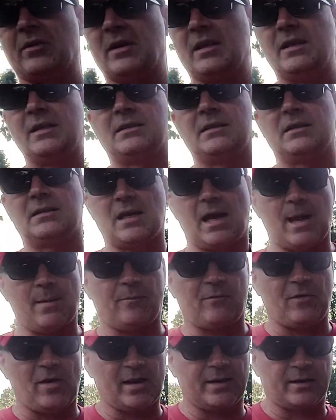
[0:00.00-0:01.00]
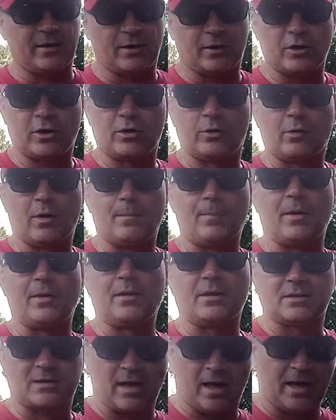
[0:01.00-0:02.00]
easy time finding a good grip on
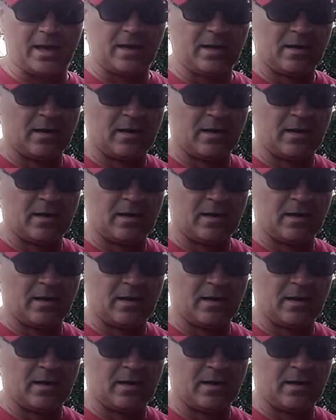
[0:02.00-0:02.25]
this guy.